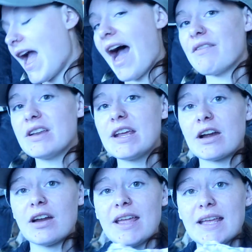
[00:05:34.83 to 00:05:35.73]
have in
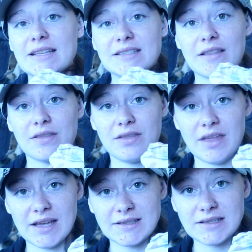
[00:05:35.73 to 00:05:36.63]
here is
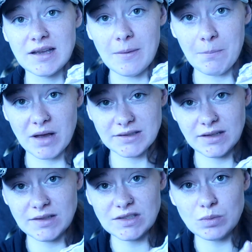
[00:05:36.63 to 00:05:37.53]
this
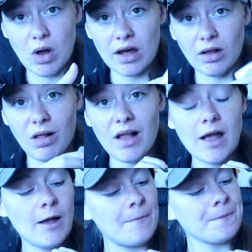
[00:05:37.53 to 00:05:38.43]
muslin swaddle.
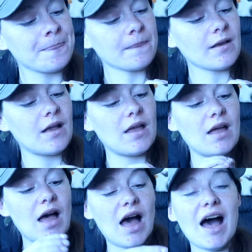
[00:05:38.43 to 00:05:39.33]

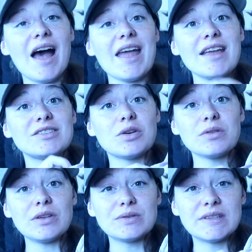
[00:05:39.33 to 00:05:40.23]
I
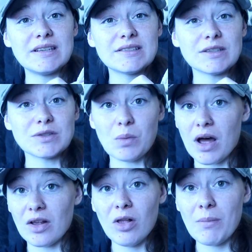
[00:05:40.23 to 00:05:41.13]
don't use these to
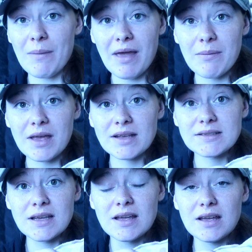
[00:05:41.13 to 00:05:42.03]
swaddle my
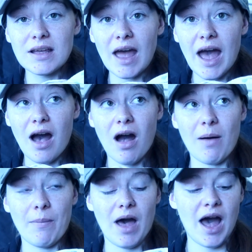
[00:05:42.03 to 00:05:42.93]
babies.
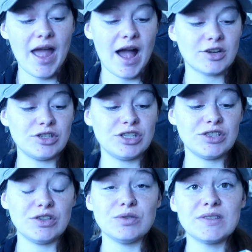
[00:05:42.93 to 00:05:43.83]
Um, I actually
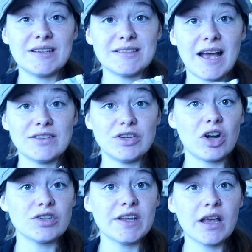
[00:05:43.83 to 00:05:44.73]
just use this as a
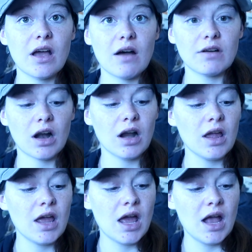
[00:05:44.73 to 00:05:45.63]
nursing cover.
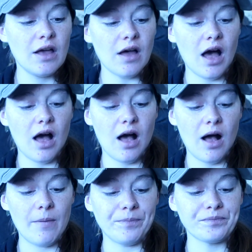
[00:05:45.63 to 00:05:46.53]

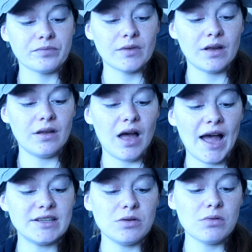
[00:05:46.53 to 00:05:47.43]
Um,
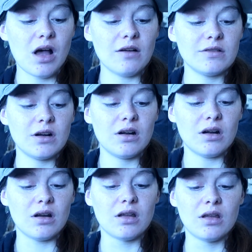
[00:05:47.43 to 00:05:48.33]
I don't
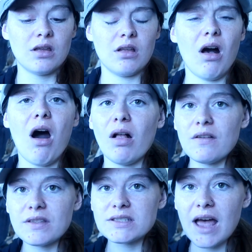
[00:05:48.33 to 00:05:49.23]
cover all
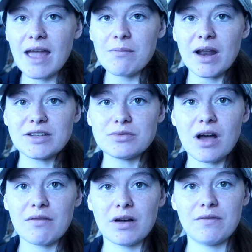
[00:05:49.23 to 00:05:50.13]
of the time, but I do
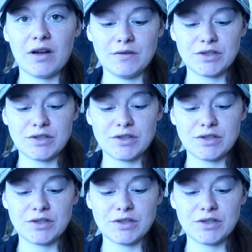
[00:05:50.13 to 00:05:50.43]
cover in front